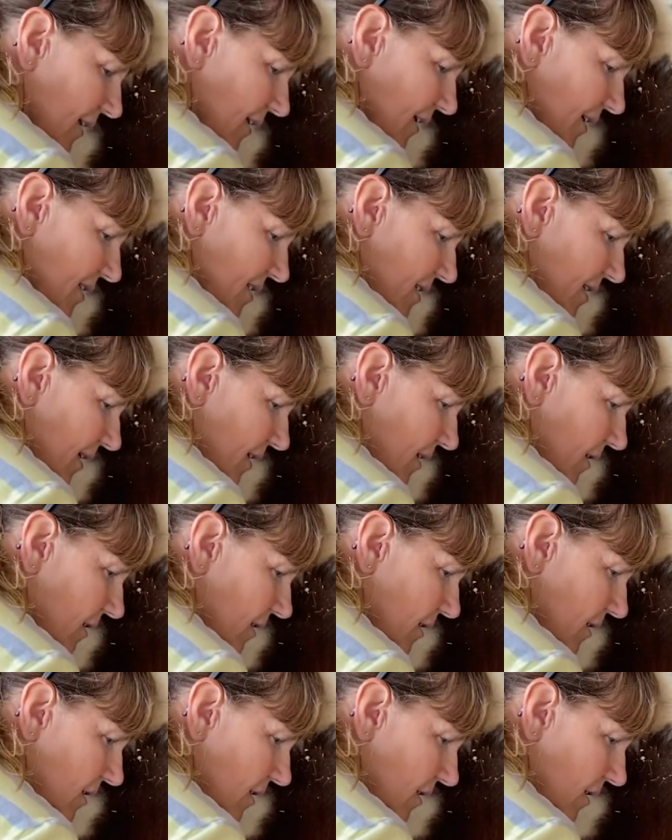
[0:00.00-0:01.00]
listen.
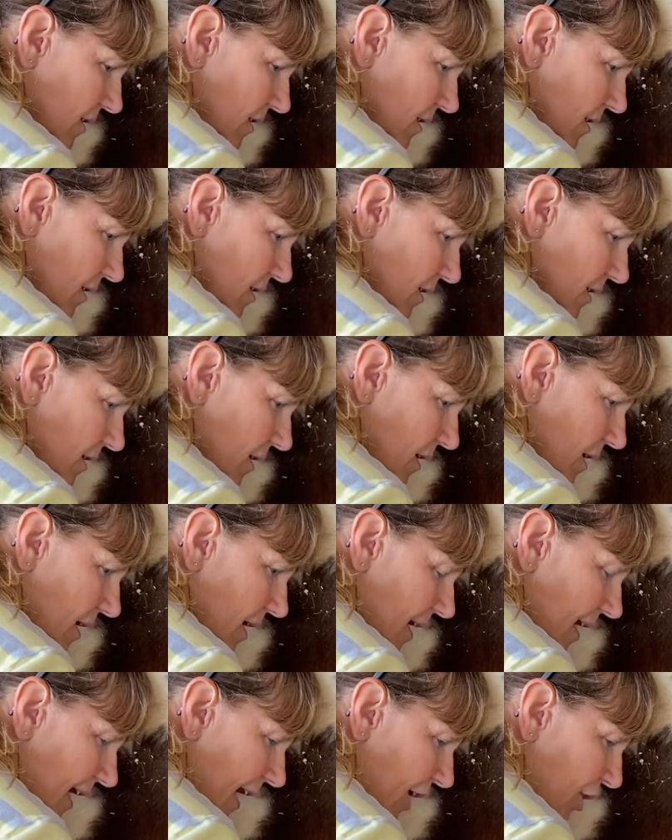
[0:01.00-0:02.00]

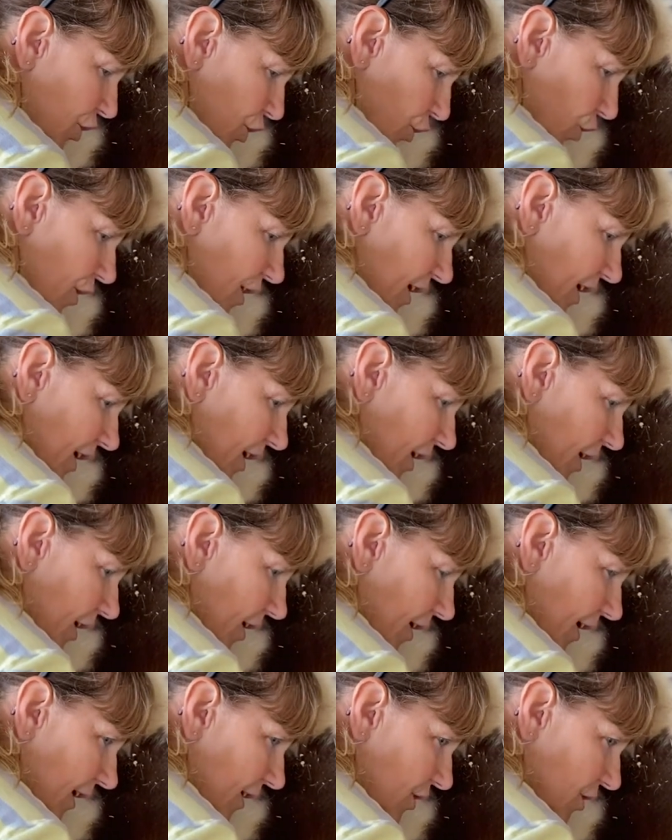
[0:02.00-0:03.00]
And you'll
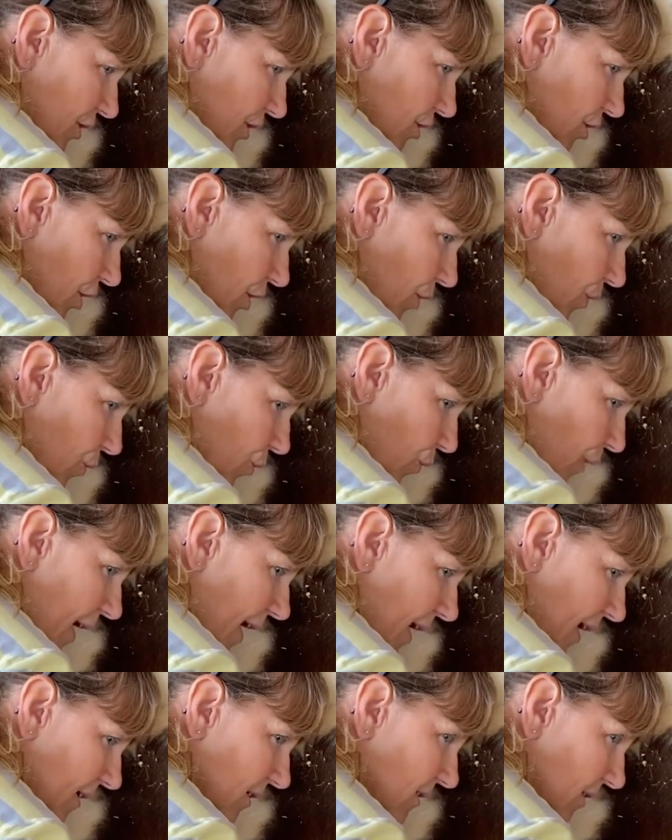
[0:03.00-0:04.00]
hear, and
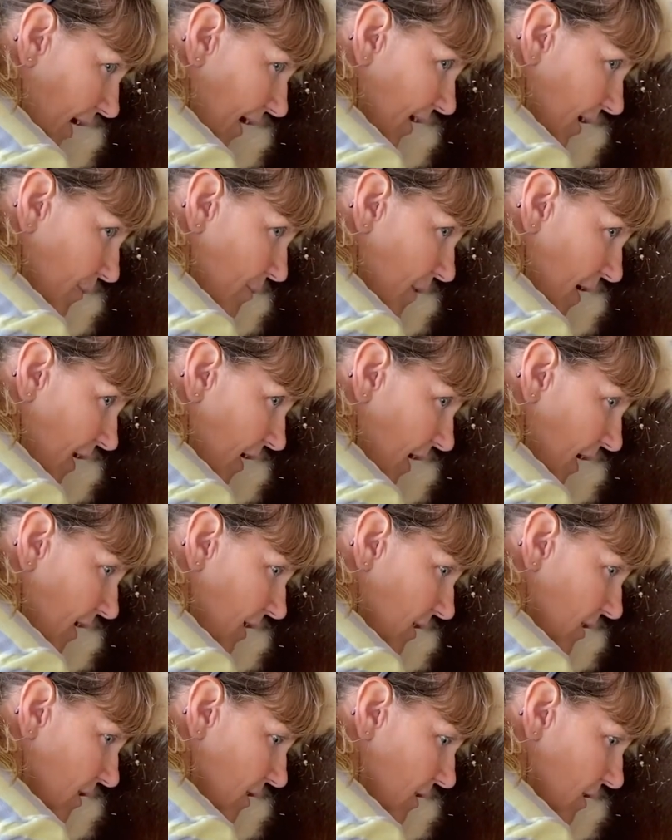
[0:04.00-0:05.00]
wait like a
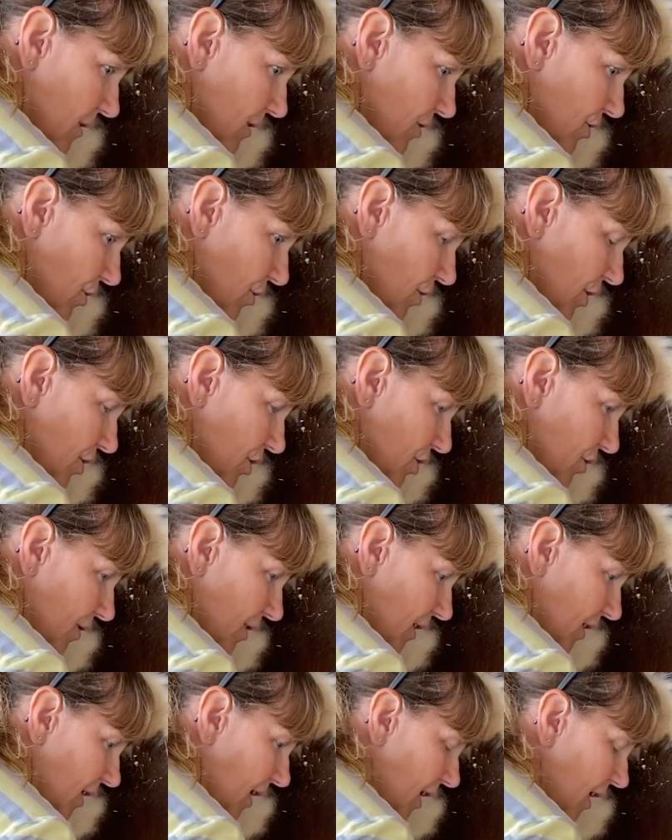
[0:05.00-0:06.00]
minute so that you
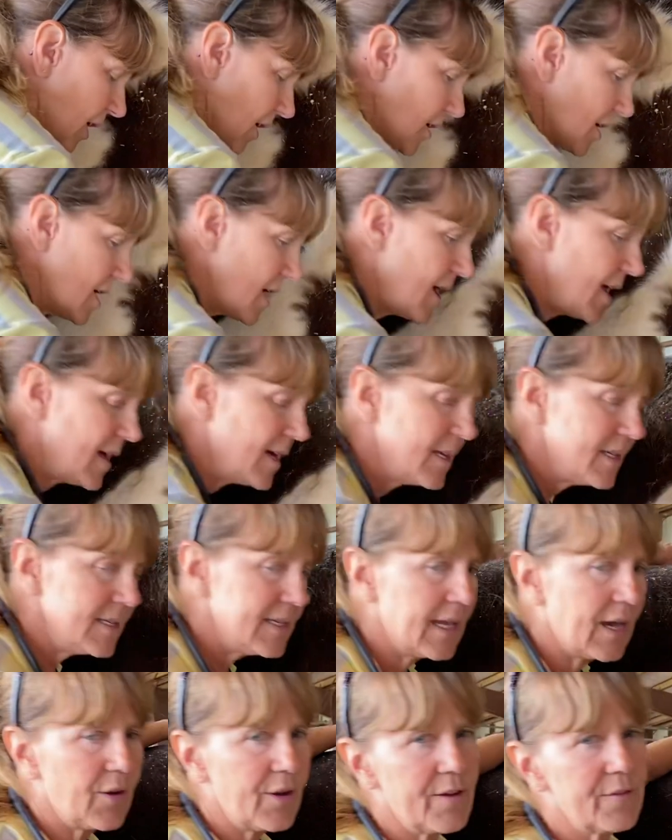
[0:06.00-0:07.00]
can hear.
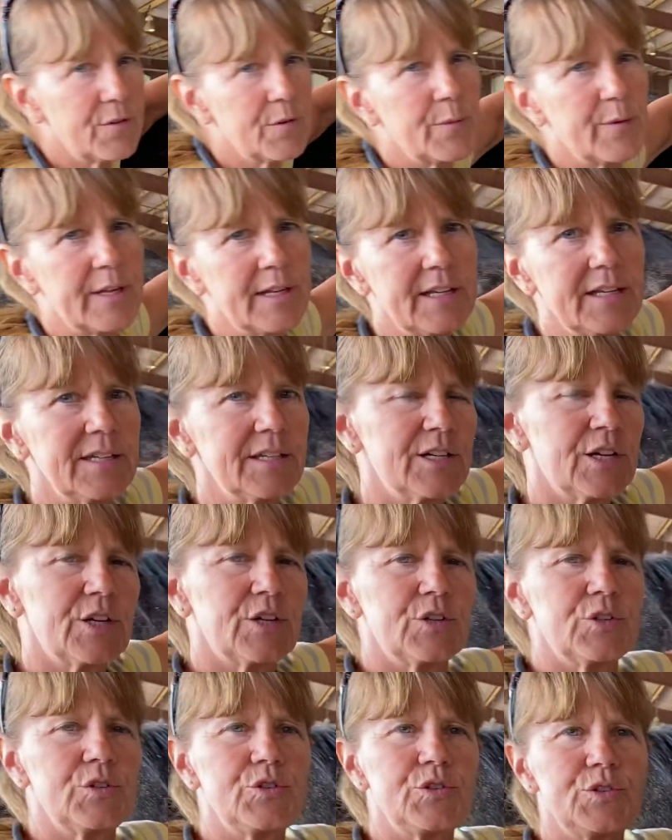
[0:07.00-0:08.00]
Now everybody,
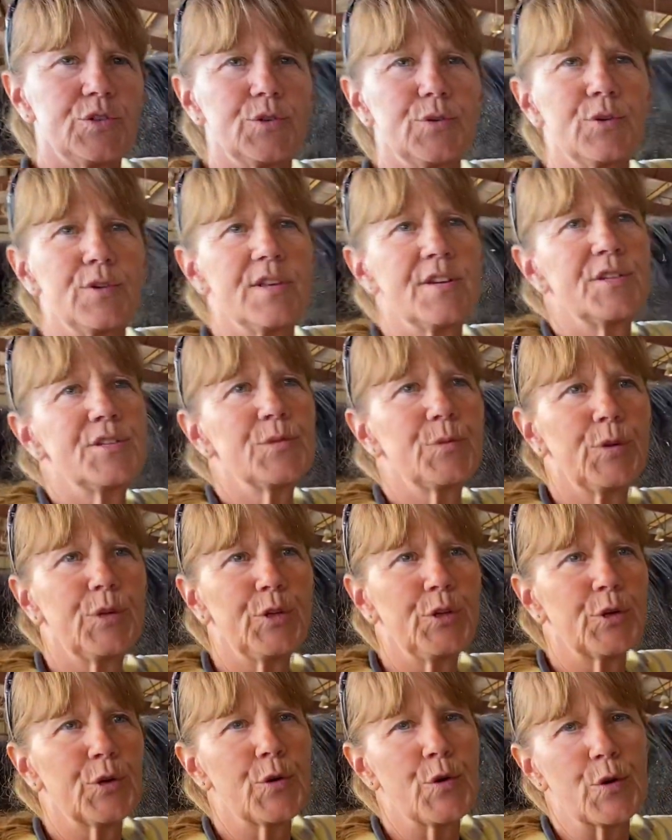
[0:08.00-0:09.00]
do this
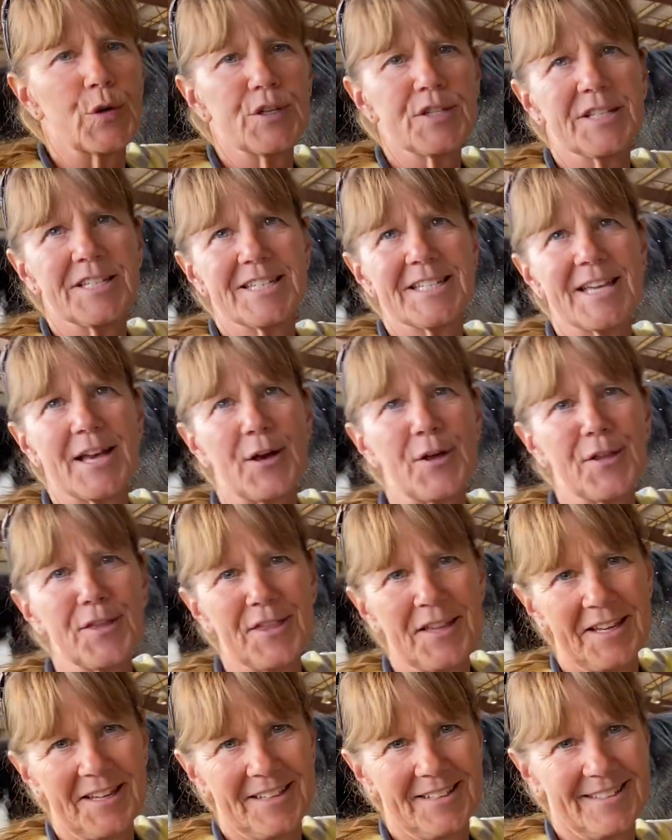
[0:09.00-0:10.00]
when your horse is
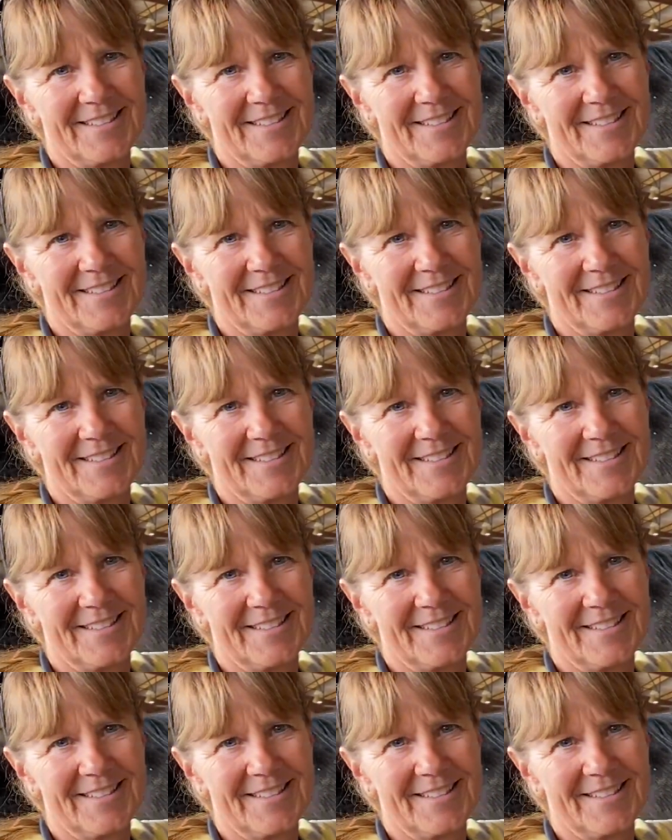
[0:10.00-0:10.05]
healthy,